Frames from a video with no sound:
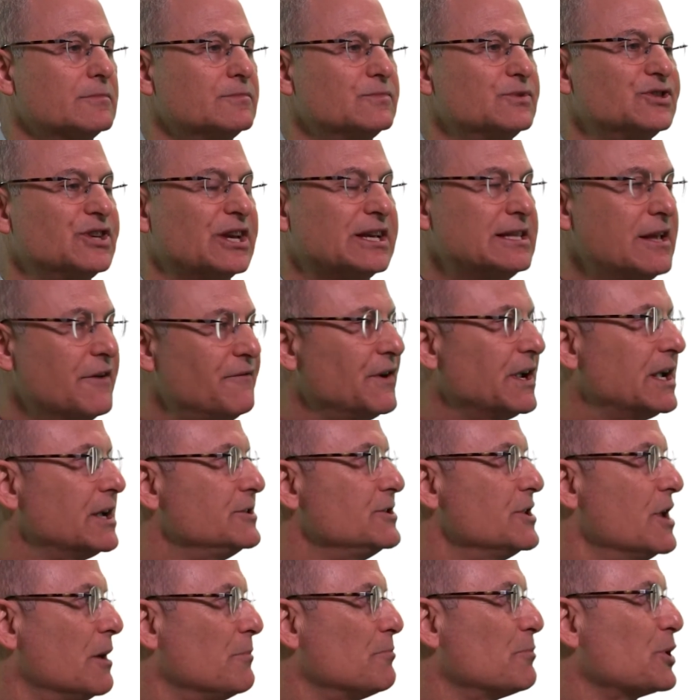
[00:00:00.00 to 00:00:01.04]

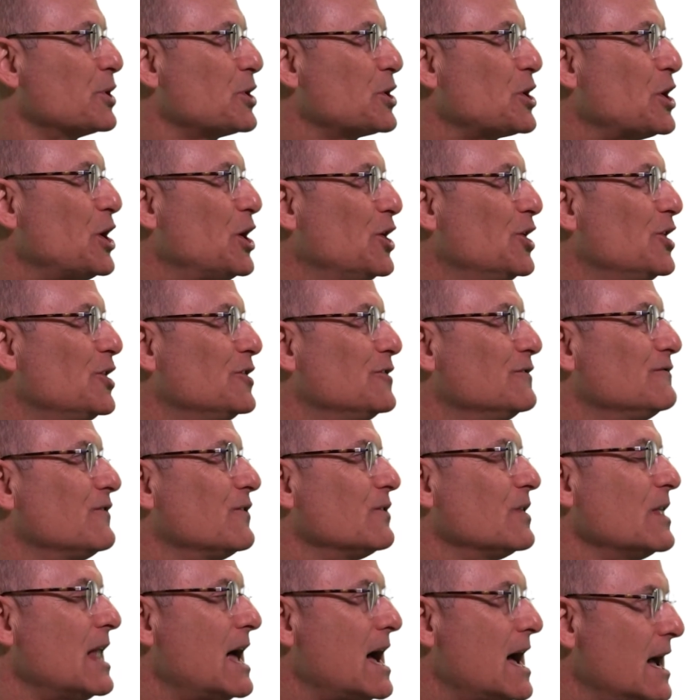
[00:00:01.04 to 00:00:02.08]
significant number of
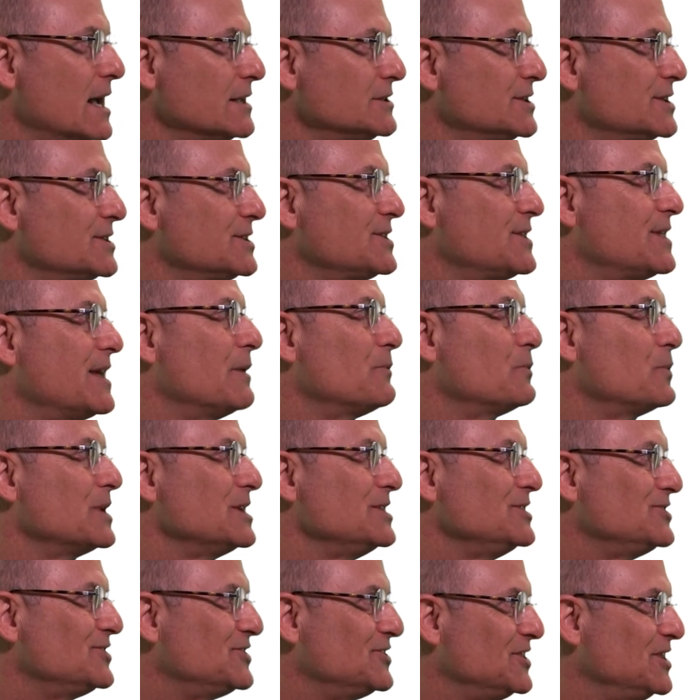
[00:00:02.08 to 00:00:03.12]
lots that
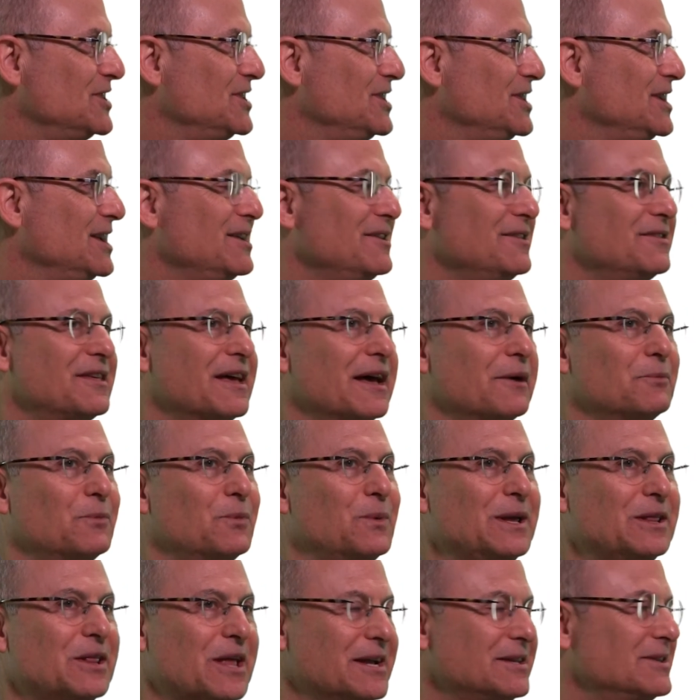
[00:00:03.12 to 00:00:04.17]
we see that
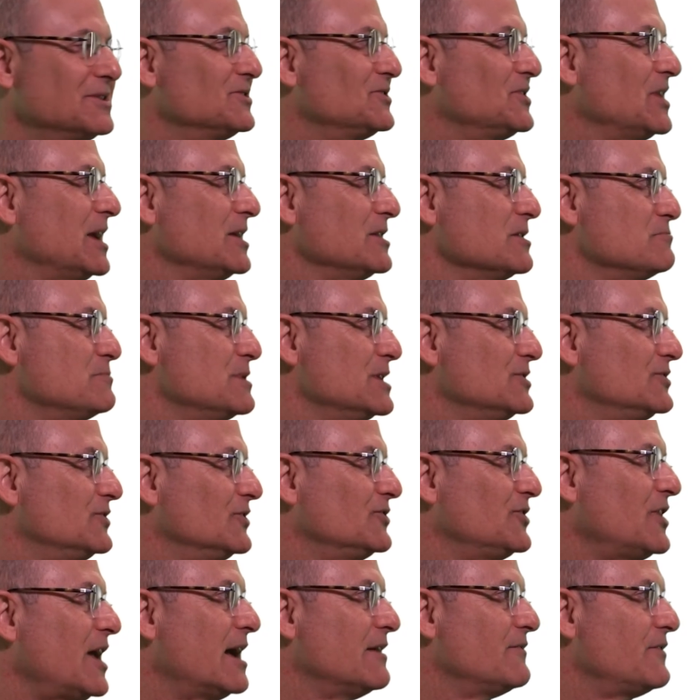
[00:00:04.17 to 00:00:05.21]
we like to say in the
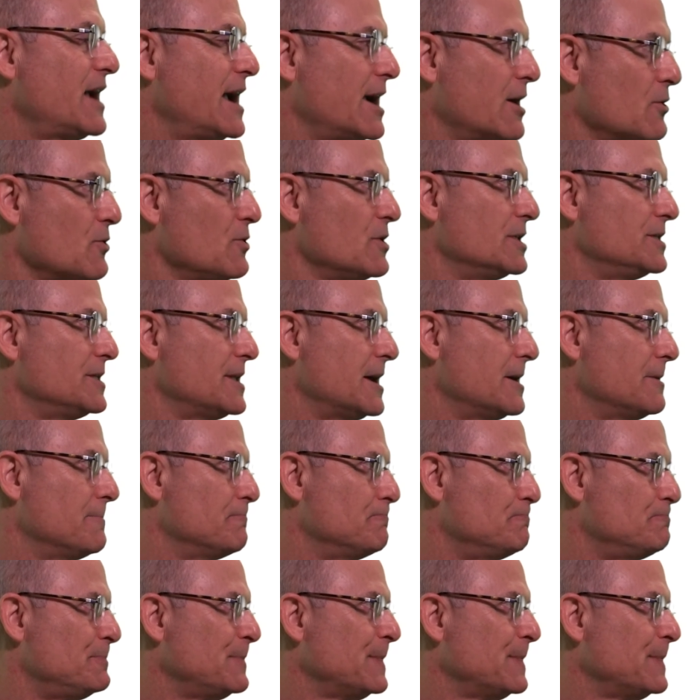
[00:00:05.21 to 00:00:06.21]
business have hair on them.